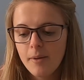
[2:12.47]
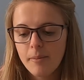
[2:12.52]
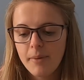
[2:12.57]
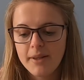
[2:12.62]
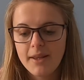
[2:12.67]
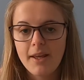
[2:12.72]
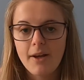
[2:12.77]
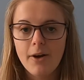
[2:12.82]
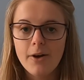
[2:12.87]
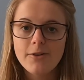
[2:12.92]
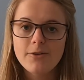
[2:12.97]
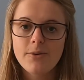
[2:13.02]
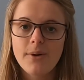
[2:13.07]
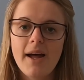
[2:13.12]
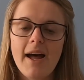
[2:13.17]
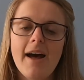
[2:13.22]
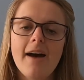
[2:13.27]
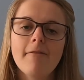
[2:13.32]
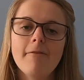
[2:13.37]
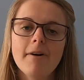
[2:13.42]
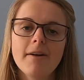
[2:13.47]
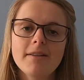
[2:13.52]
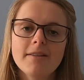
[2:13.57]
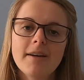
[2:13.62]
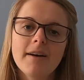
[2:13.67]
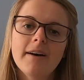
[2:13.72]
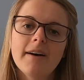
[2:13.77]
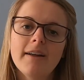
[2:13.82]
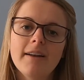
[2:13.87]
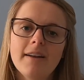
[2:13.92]
But they also have a
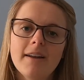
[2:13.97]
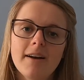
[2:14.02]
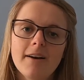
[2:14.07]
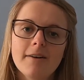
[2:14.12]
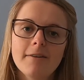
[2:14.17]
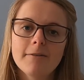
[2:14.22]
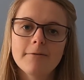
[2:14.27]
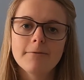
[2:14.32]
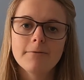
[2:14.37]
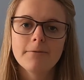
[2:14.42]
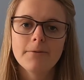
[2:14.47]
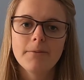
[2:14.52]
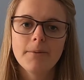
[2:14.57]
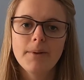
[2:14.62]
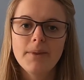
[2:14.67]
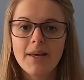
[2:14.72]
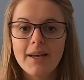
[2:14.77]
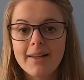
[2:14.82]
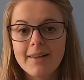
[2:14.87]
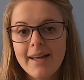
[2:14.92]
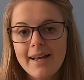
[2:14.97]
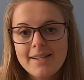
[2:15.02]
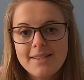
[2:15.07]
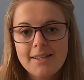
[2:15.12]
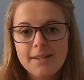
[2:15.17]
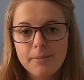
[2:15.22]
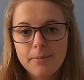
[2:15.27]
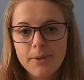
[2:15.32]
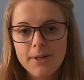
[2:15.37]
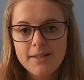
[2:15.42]
ton of the
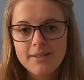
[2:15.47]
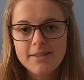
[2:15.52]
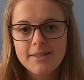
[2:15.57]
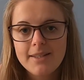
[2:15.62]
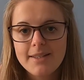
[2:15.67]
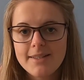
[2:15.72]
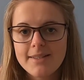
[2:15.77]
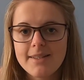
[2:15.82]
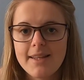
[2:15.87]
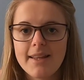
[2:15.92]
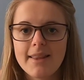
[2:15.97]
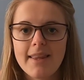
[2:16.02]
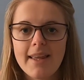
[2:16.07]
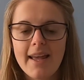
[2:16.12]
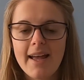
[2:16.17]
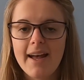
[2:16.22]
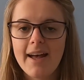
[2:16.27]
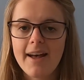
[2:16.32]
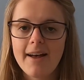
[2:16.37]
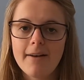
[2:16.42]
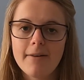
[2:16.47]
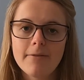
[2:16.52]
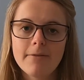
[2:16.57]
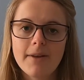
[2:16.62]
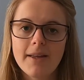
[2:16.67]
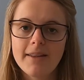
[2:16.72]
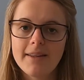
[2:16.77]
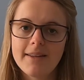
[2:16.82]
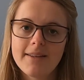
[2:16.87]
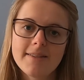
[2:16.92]
classic bracelets that they have,
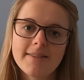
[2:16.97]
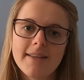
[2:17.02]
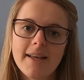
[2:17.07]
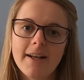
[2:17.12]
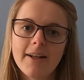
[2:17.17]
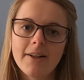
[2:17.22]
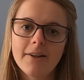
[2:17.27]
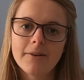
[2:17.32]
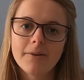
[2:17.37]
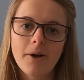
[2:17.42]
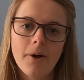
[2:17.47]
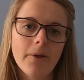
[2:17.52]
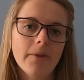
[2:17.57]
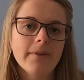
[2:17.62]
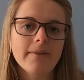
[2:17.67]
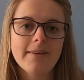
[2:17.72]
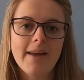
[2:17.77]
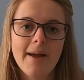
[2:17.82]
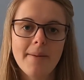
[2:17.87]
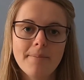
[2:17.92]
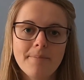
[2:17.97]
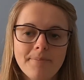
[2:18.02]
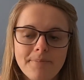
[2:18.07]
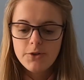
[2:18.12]
and they sell all the time.